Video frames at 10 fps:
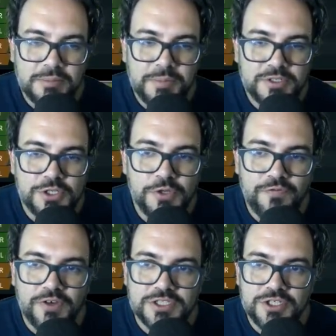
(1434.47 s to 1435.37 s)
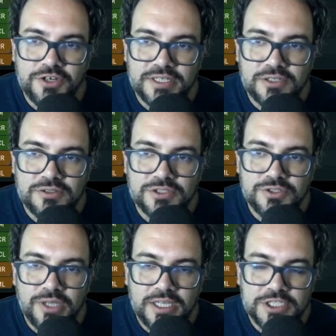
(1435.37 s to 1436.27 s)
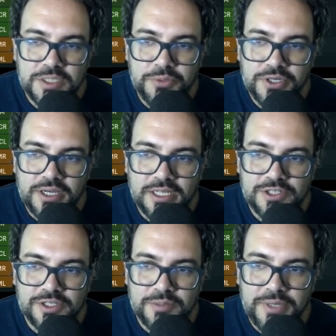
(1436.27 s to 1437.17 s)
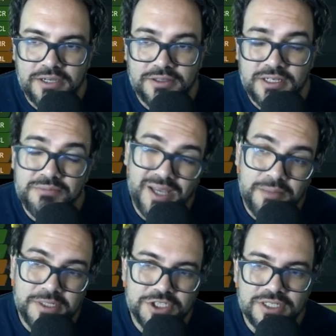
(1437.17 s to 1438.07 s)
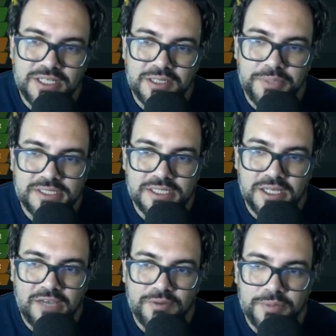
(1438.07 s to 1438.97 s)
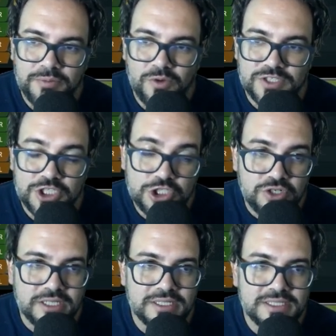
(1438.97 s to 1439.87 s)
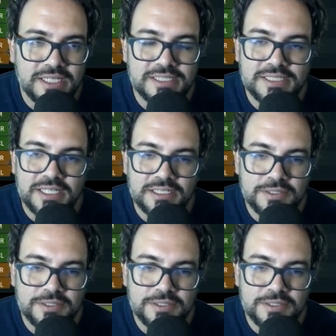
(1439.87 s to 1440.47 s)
a bit too fast to Gratakos to actually put it into the back of the net. Maybe should have done better, have a bit more of a striker's instinct